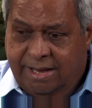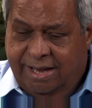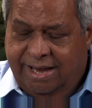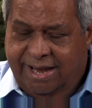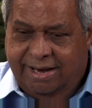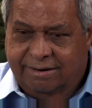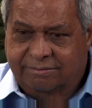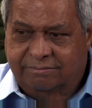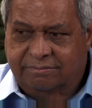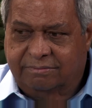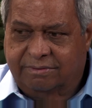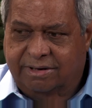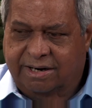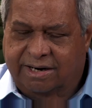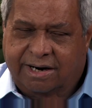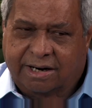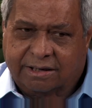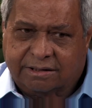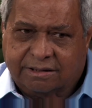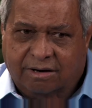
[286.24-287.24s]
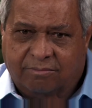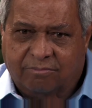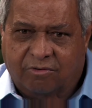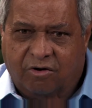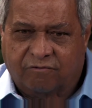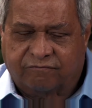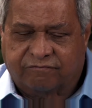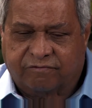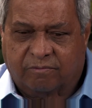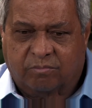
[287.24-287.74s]
And I'd come
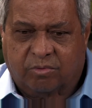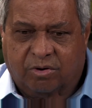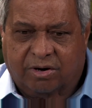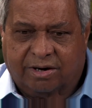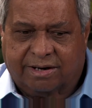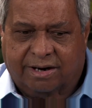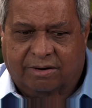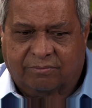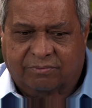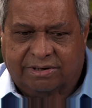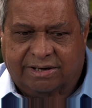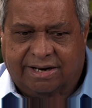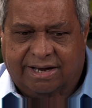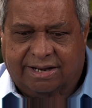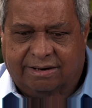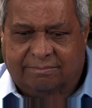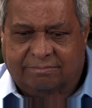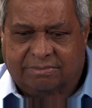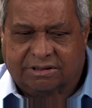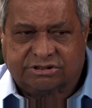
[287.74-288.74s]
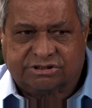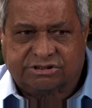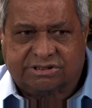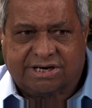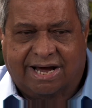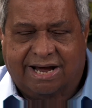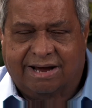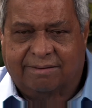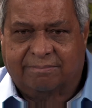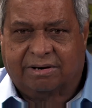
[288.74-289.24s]
home from work, I wouldn't have that much
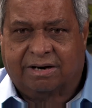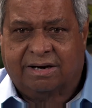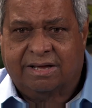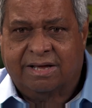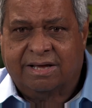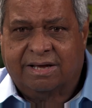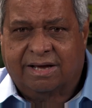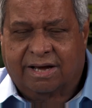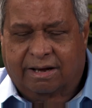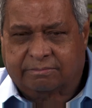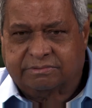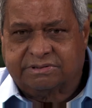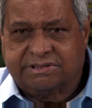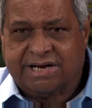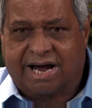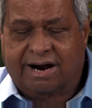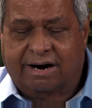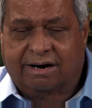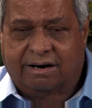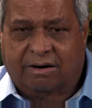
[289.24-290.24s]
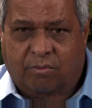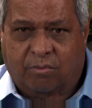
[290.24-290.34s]
time, and I'm tired. I